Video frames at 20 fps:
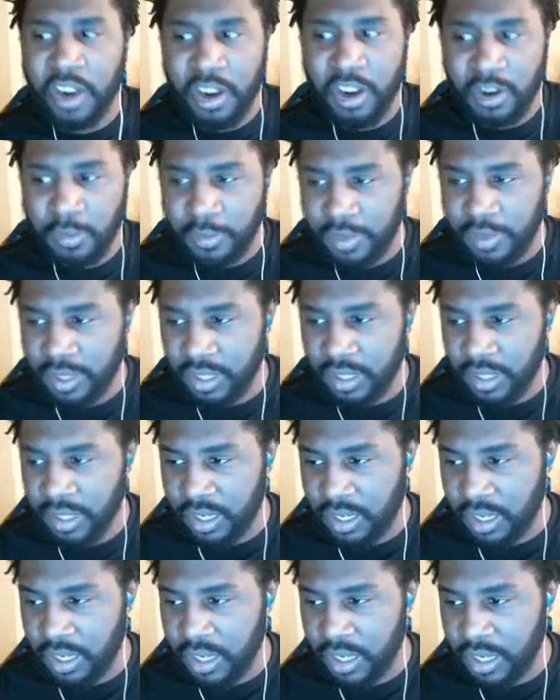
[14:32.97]
out because I
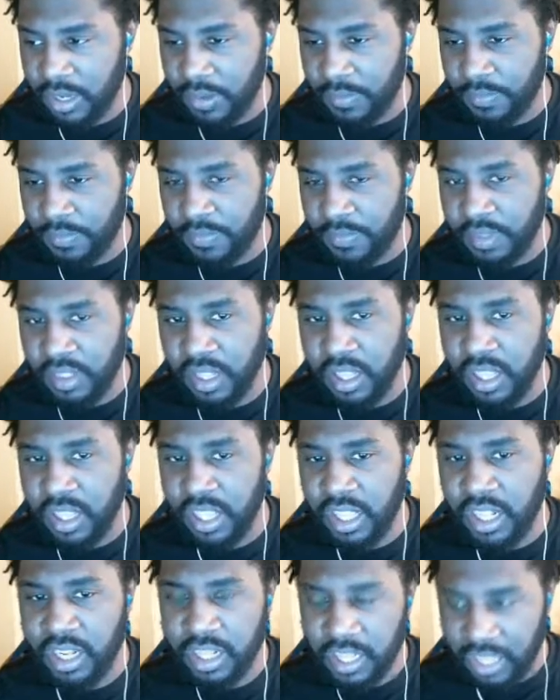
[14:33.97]
uh,
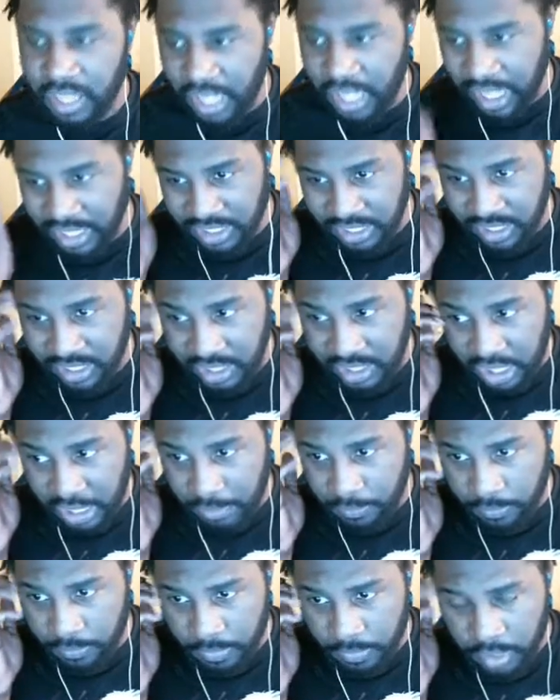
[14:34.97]
didn't actually
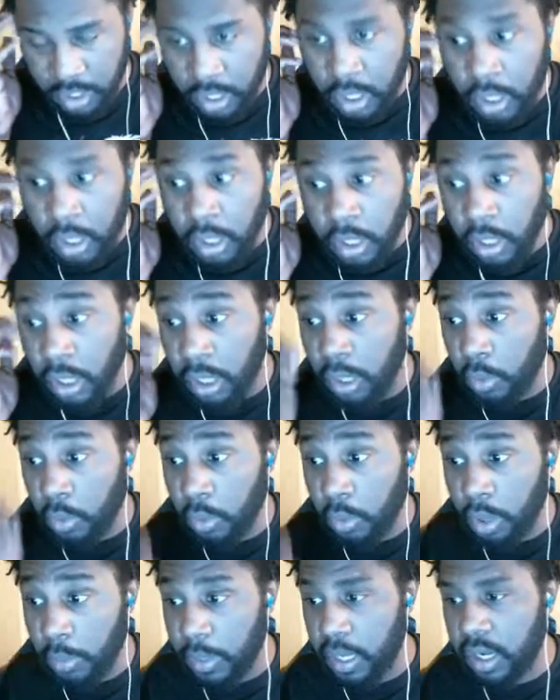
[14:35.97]
stop. Yeah, don't
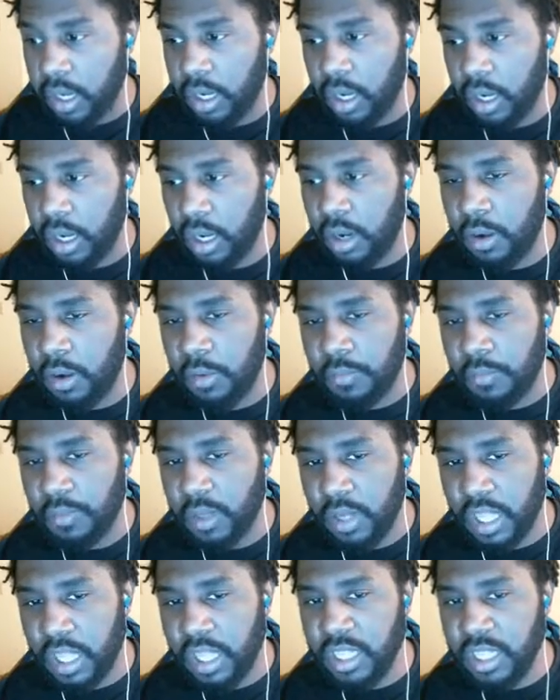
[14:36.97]
worry about it. Um,
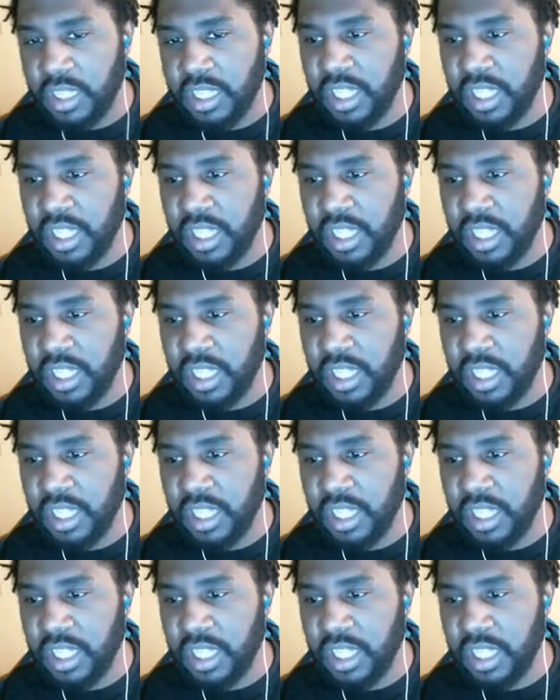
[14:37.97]
okay, he